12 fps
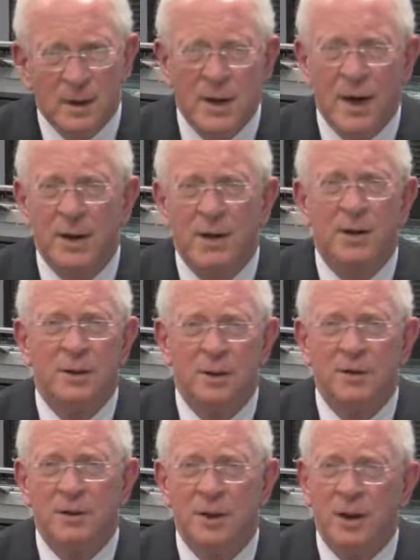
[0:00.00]
Now, in
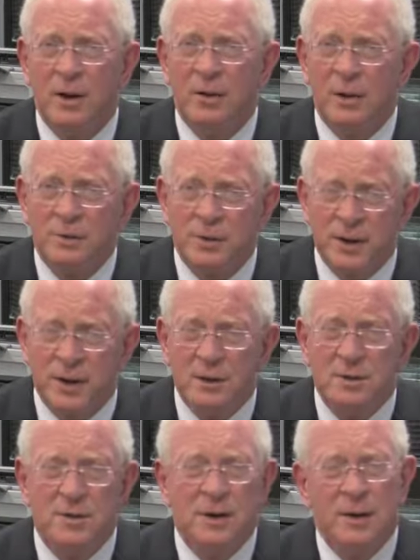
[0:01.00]
addition to all those
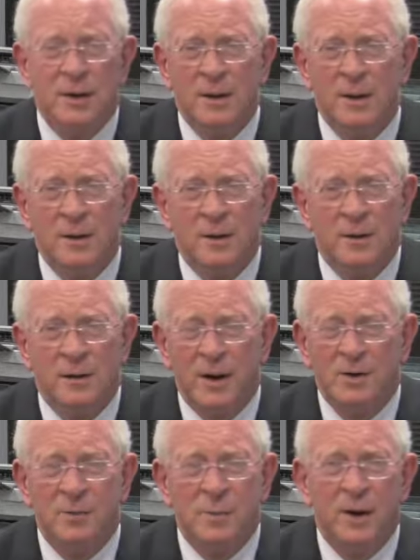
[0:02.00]
things, there
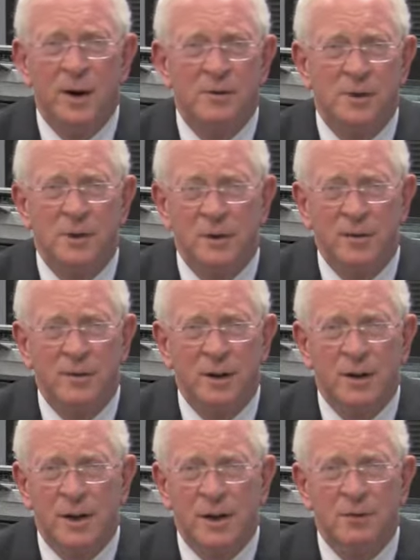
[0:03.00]
has to be a
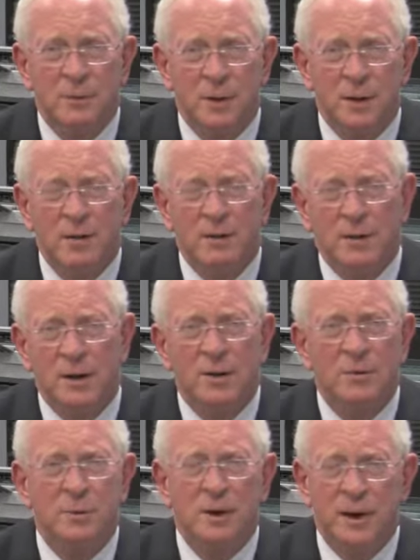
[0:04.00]
significant injury. The
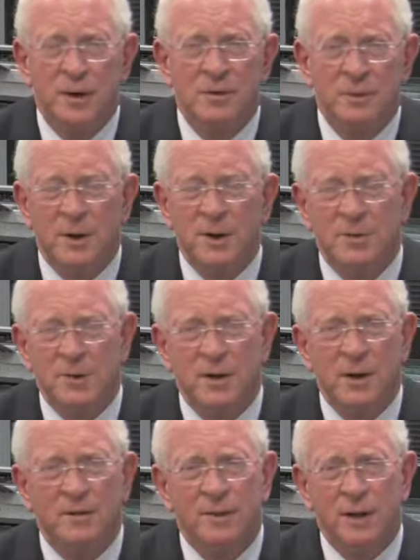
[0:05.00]
injury has to be
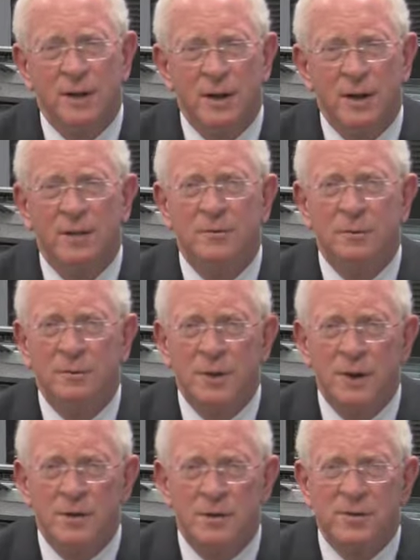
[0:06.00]
significant enough to
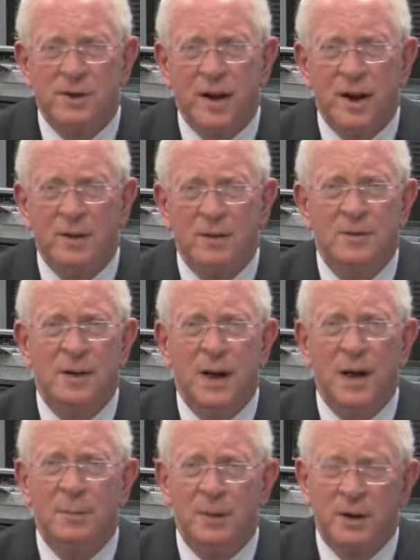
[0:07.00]
justify the
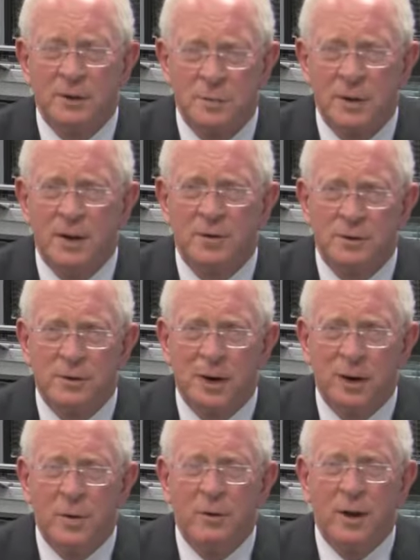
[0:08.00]
time and expense to
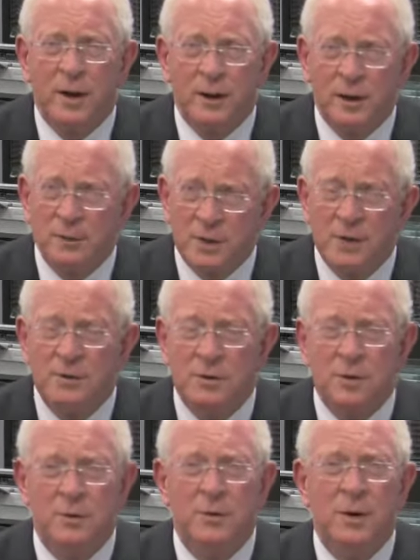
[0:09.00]
go that goes
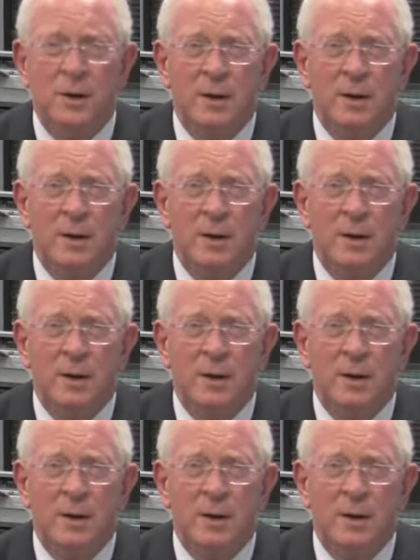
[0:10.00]
into